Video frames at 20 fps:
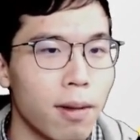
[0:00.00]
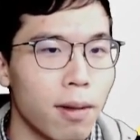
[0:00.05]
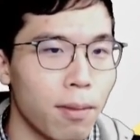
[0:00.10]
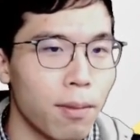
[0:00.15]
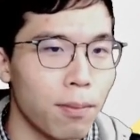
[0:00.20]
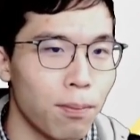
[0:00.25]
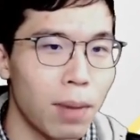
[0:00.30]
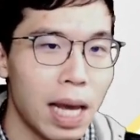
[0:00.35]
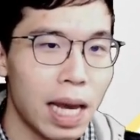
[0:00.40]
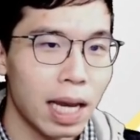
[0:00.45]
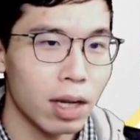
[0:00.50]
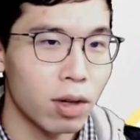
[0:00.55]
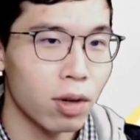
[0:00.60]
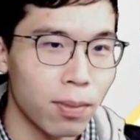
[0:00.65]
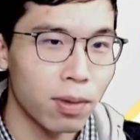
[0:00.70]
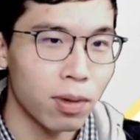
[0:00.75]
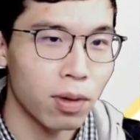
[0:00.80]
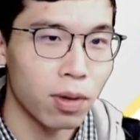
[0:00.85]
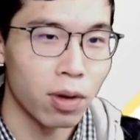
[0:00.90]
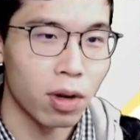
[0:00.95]
Black
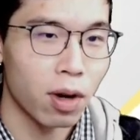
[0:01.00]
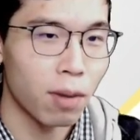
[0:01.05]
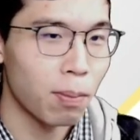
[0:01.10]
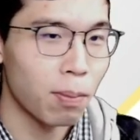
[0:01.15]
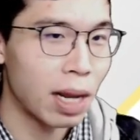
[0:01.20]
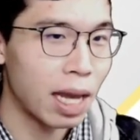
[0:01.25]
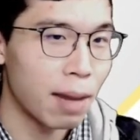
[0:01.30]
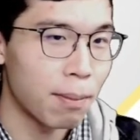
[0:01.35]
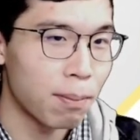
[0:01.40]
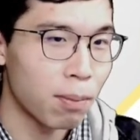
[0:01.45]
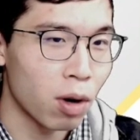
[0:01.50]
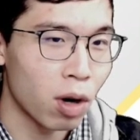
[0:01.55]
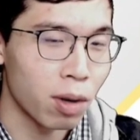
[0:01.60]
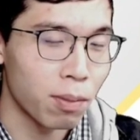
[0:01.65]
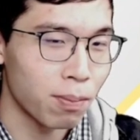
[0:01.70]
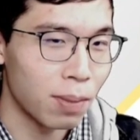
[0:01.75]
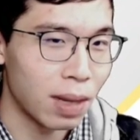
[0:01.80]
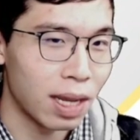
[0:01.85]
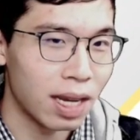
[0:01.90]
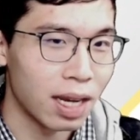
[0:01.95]
could not play at point
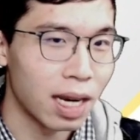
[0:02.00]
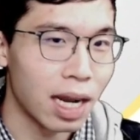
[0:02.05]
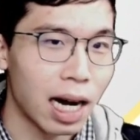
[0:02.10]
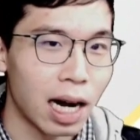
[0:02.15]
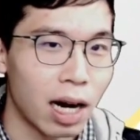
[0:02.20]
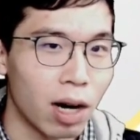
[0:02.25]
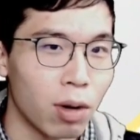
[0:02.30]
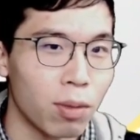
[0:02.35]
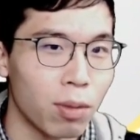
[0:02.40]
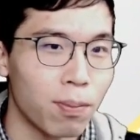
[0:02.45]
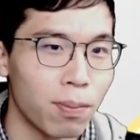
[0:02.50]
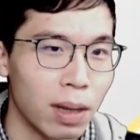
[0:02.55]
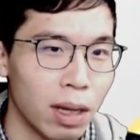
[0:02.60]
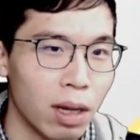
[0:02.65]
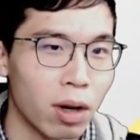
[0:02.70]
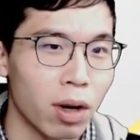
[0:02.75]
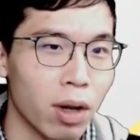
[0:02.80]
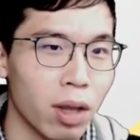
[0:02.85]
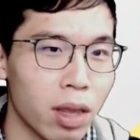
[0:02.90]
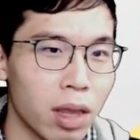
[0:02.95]
B now
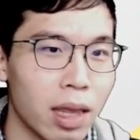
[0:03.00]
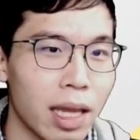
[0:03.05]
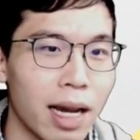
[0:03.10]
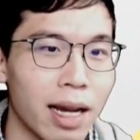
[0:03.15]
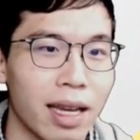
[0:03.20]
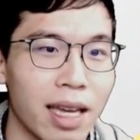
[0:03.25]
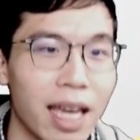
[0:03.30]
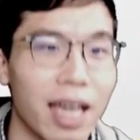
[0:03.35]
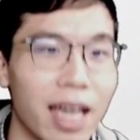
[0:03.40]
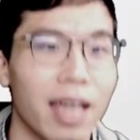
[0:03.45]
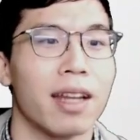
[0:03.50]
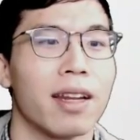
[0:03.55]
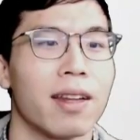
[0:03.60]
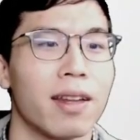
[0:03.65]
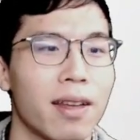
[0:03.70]
because, again,